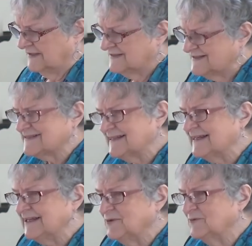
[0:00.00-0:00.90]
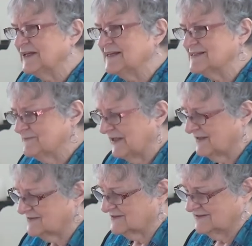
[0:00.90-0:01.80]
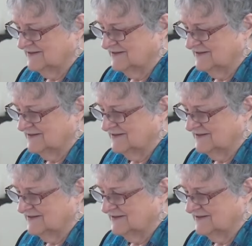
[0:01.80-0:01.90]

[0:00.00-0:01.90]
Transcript: just teeny weeny specks,